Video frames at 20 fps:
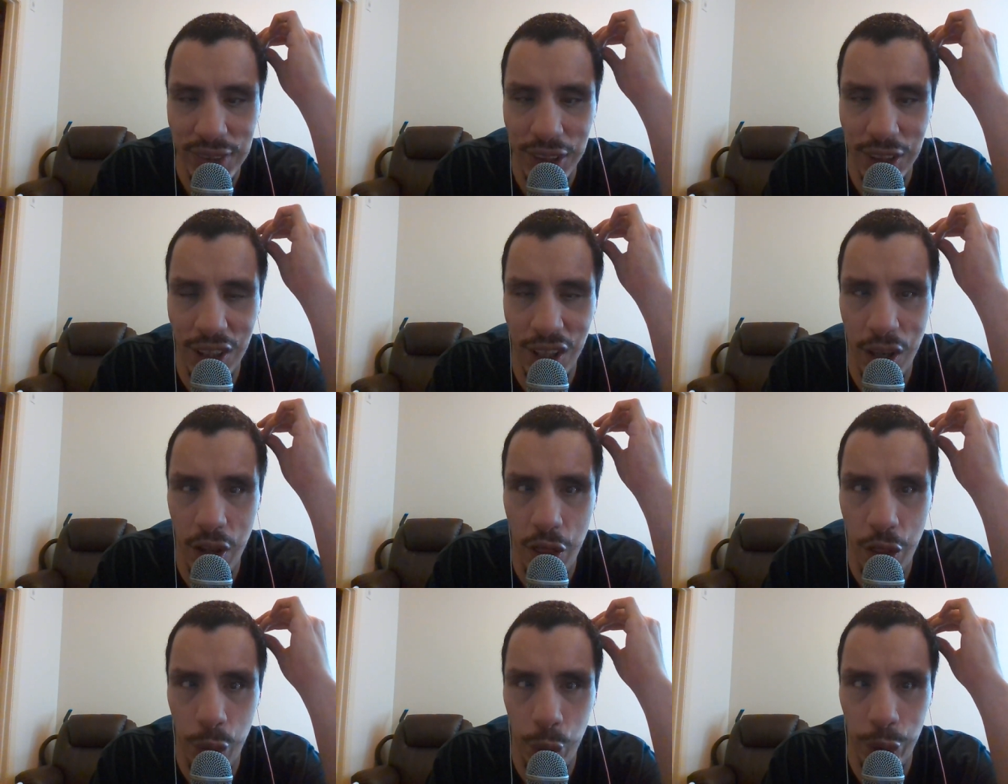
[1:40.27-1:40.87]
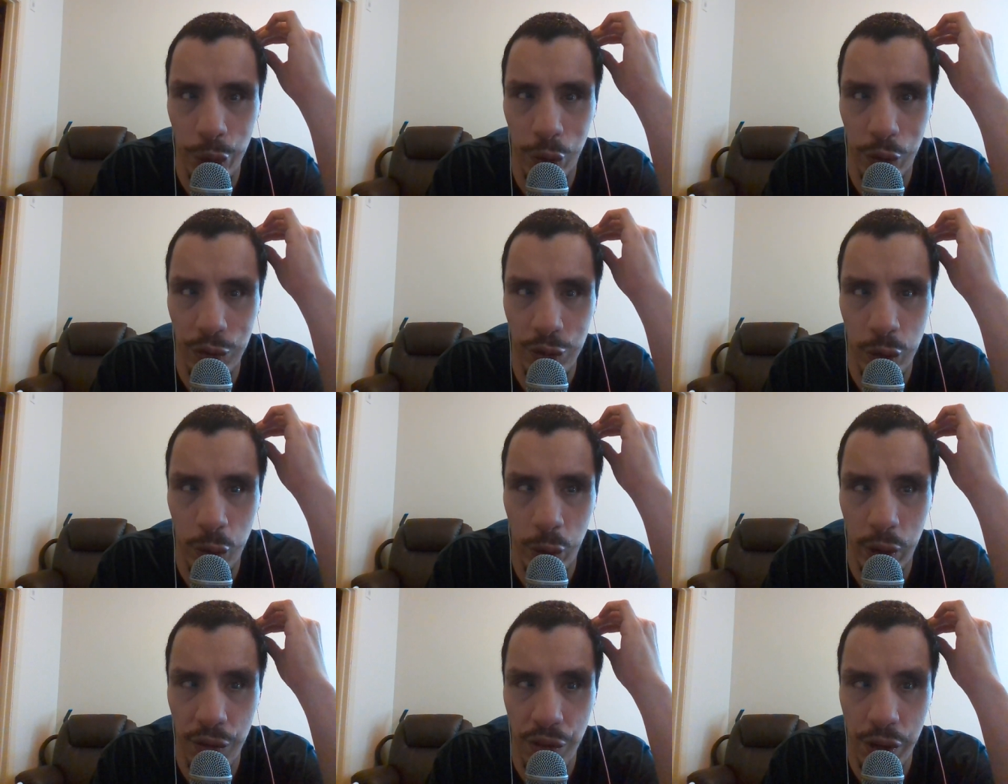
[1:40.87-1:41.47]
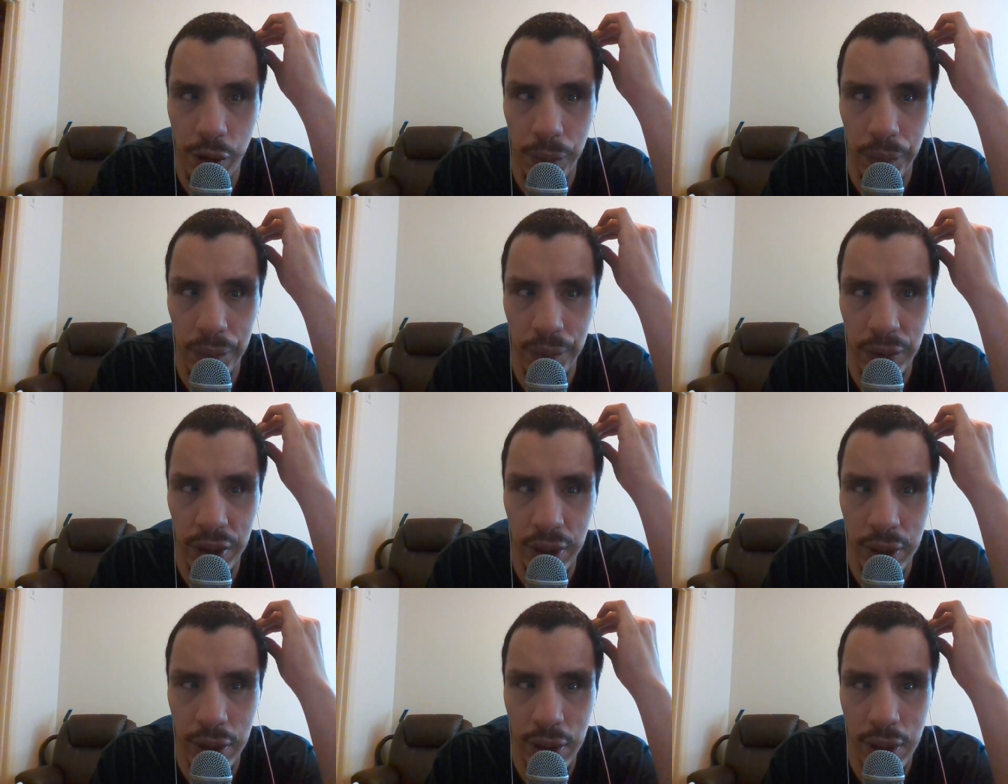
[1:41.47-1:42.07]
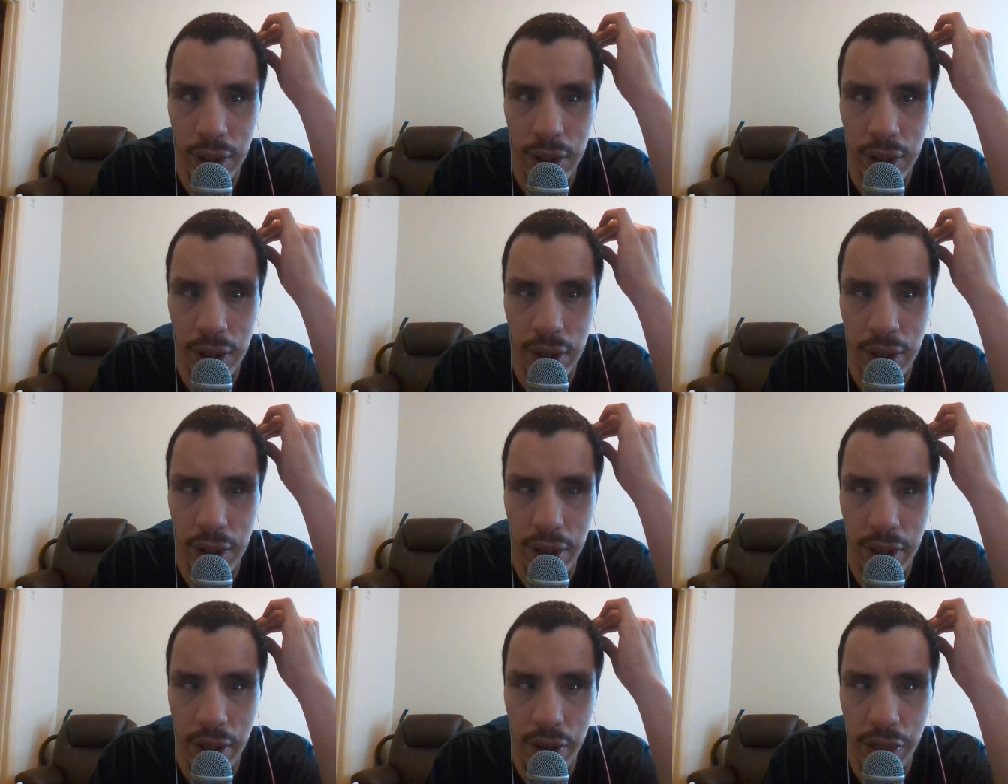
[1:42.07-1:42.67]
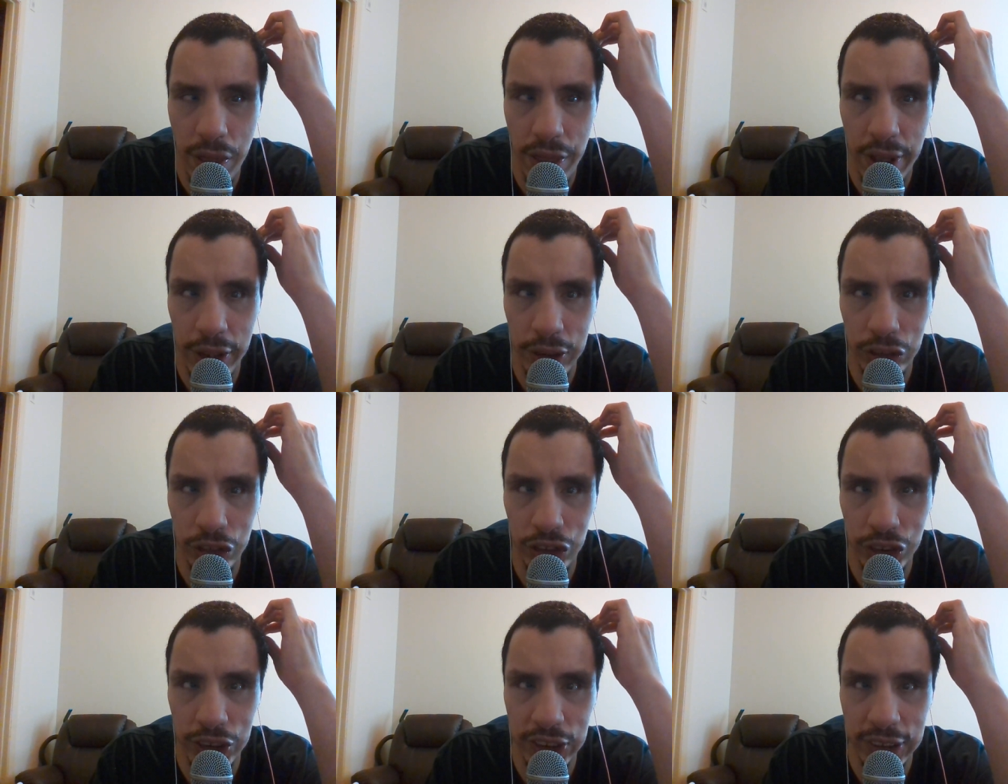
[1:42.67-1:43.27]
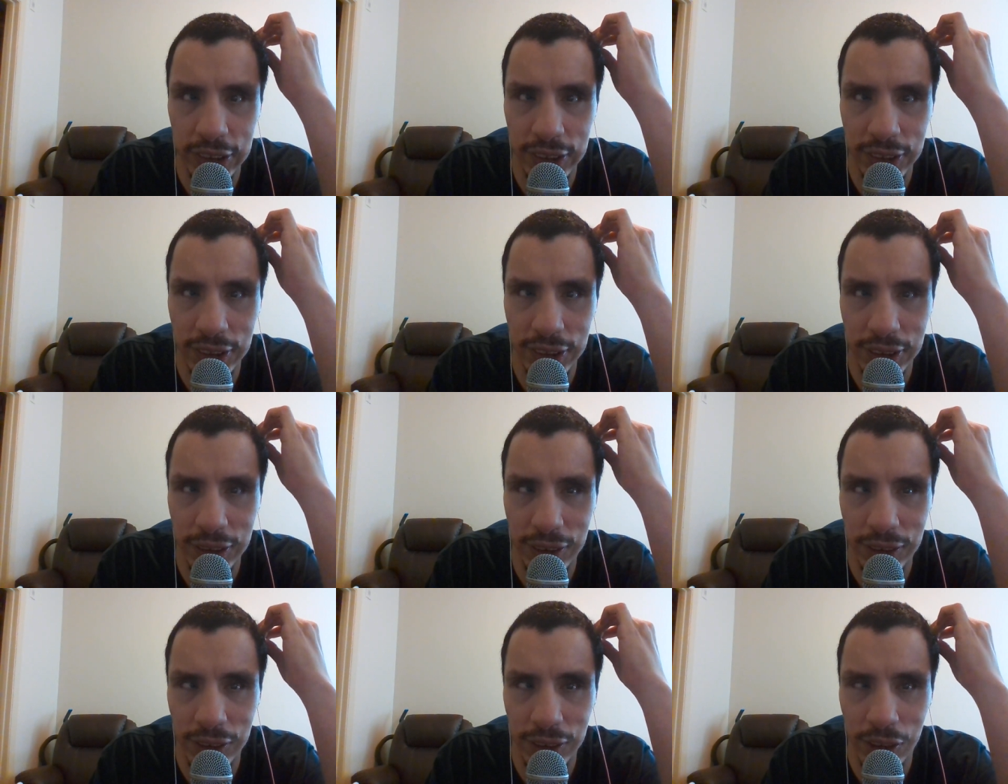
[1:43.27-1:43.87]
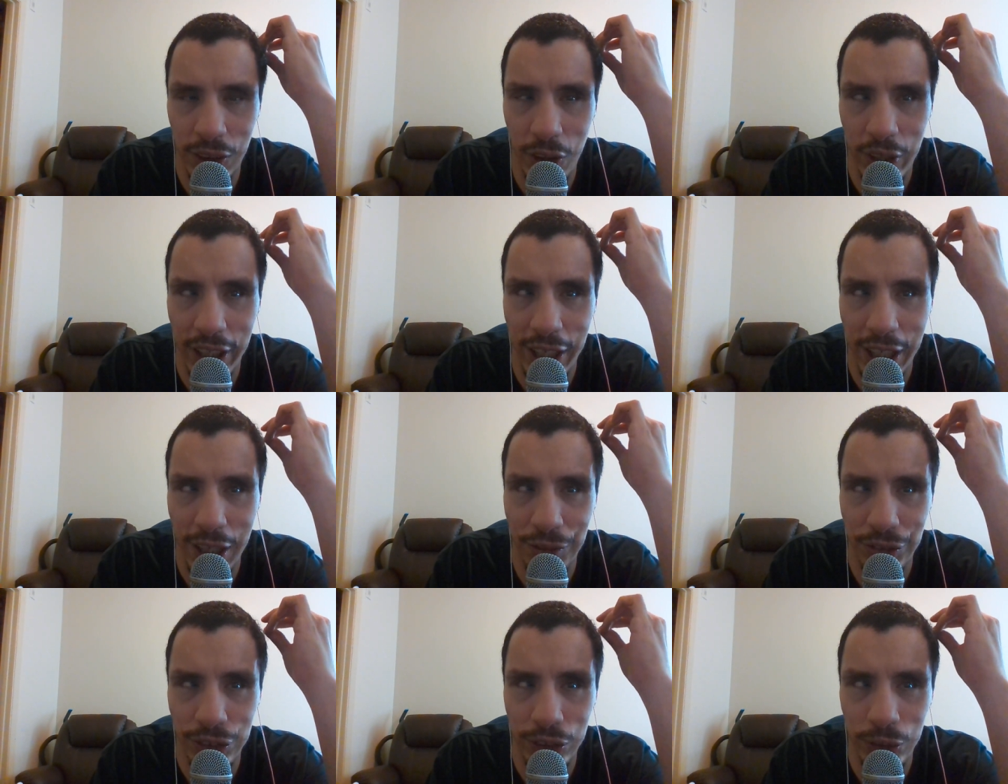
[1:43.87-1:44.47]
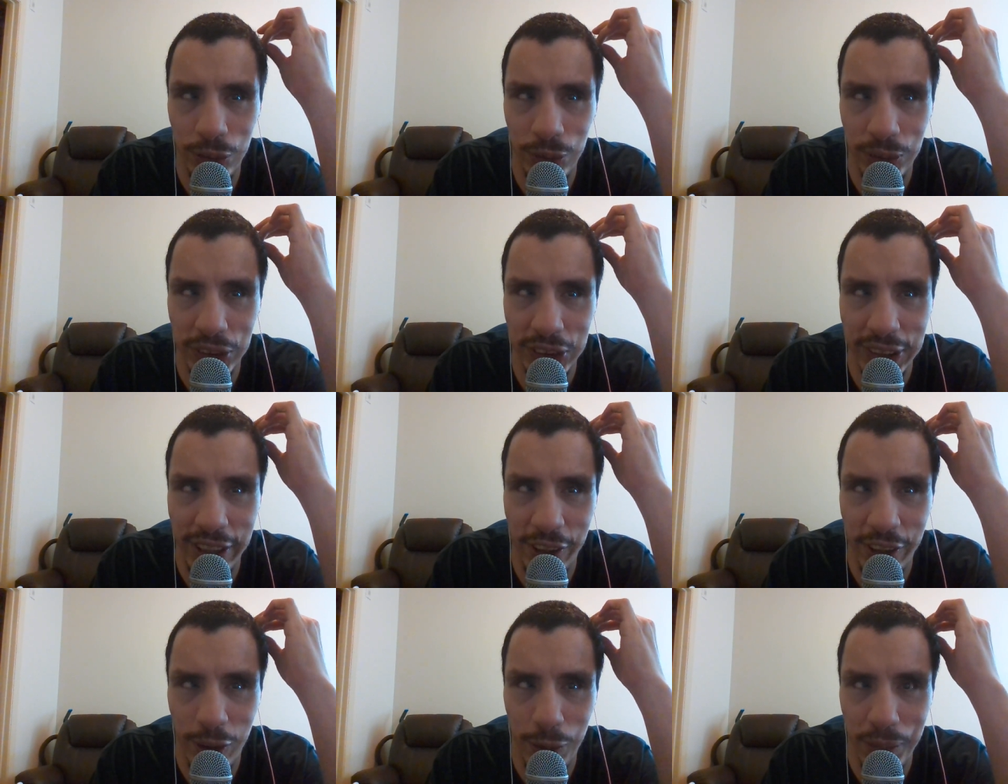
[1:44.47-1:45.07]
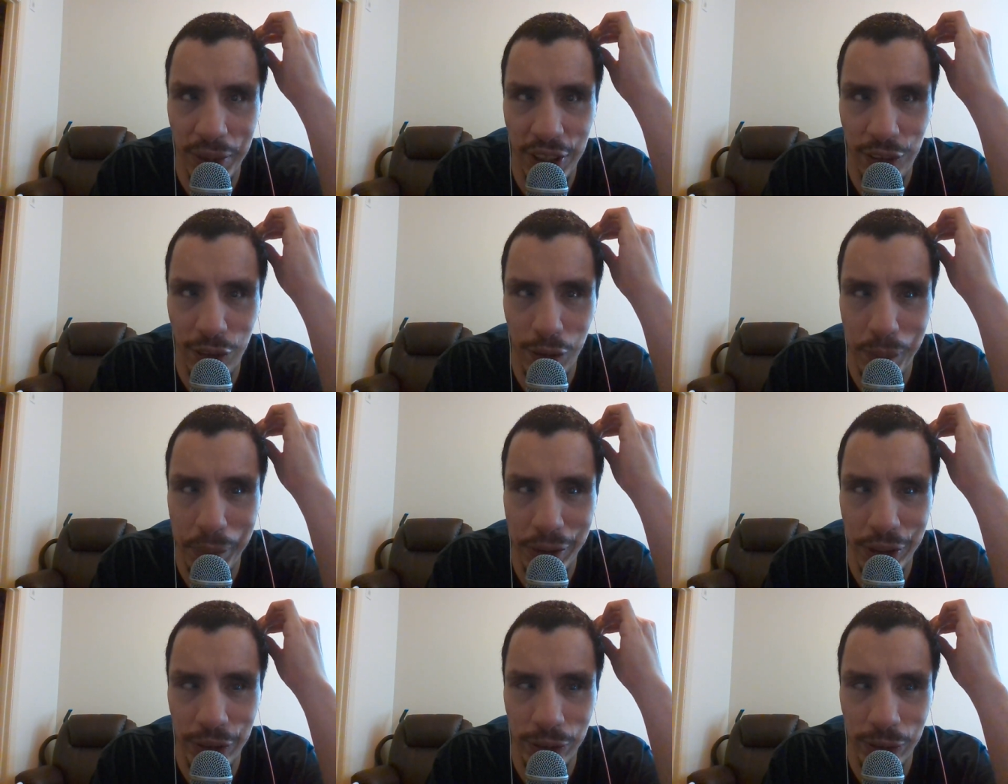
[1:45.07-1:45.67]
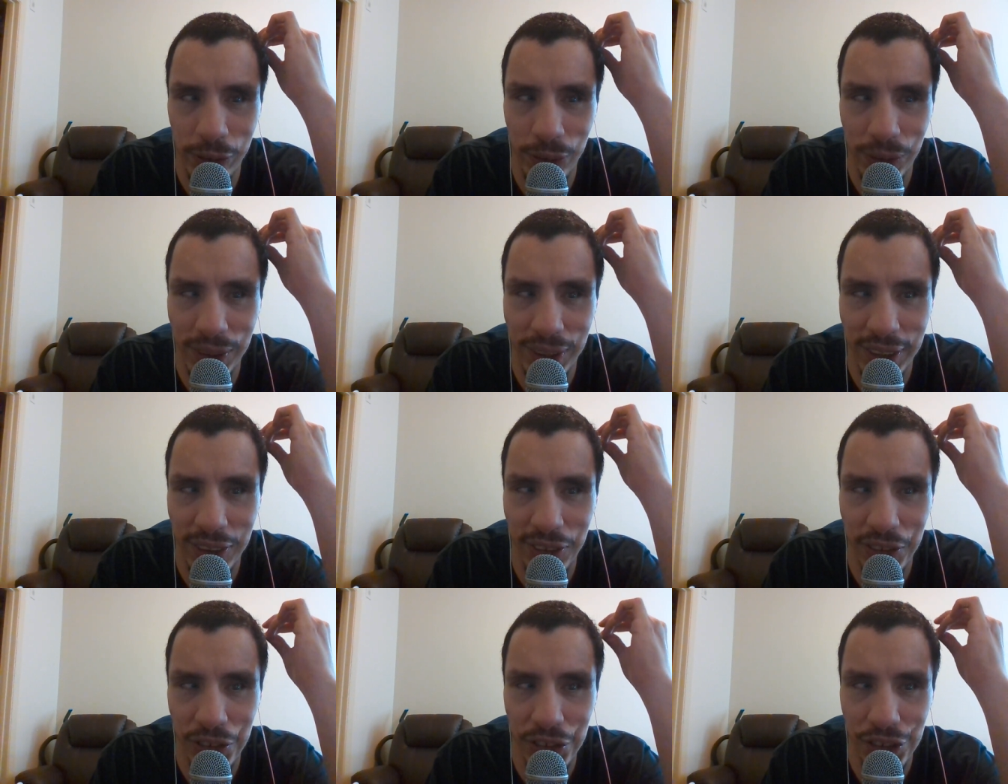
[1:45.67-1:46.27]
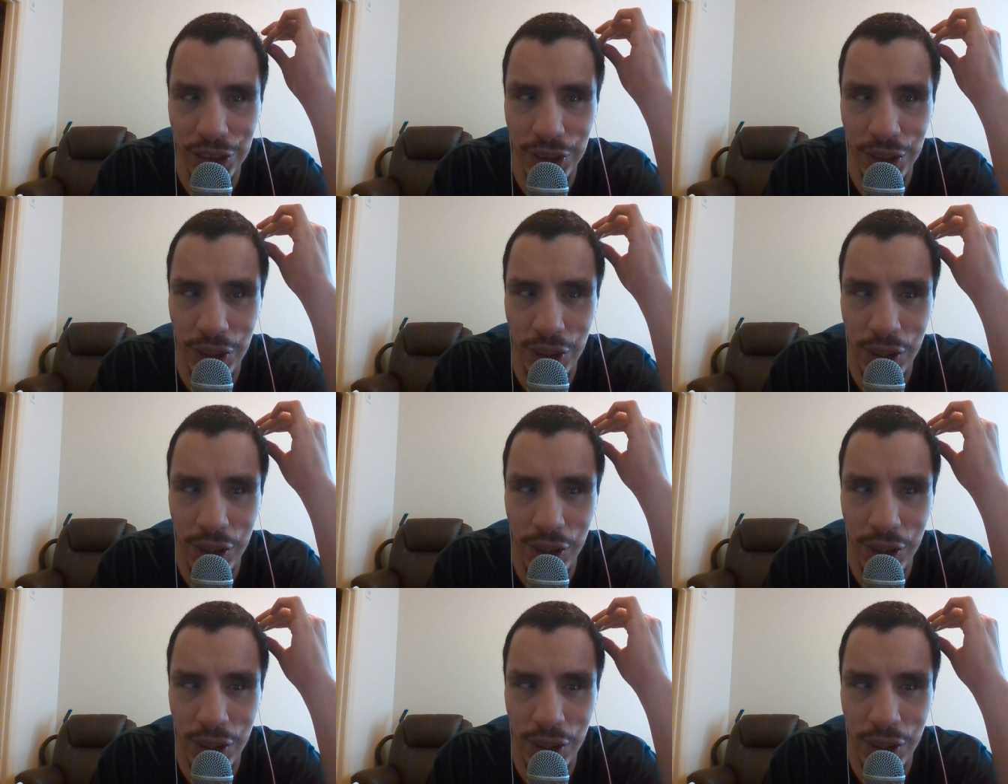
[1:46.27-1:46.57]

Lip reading: 3 or 4 of them, and then just all I have to do is get on my computer and